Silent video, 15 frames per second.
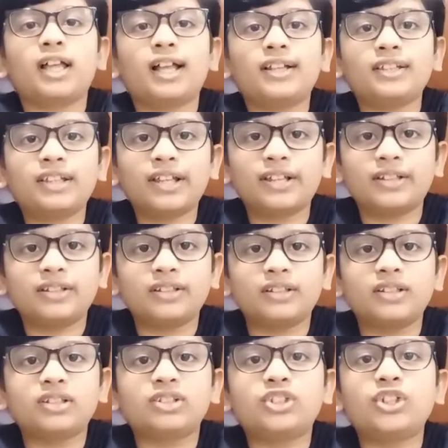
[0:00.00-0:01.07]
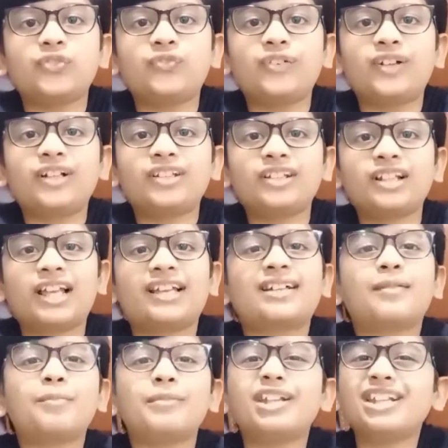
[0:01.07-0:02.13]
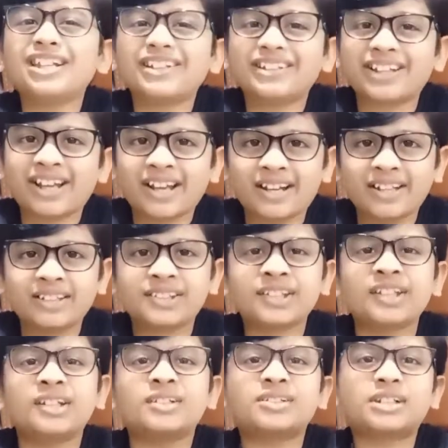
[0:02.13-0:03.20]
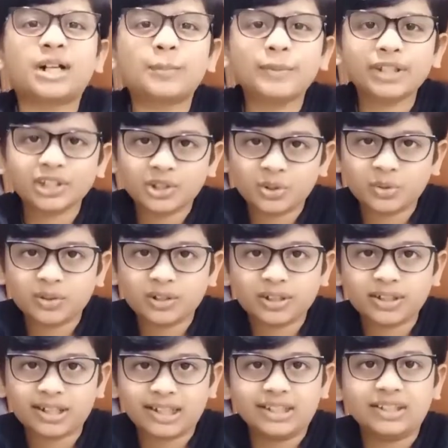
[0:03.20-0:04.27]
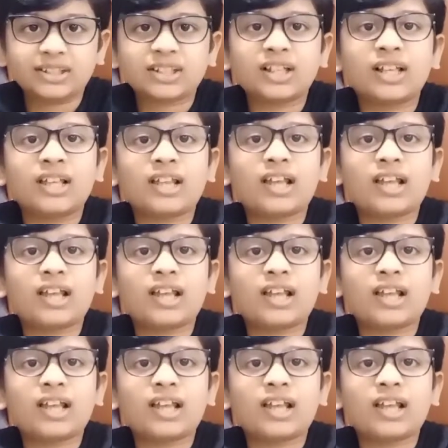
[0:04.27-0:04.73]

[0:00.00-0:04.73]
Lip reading: And then she felt like a million hands coming through her eyes,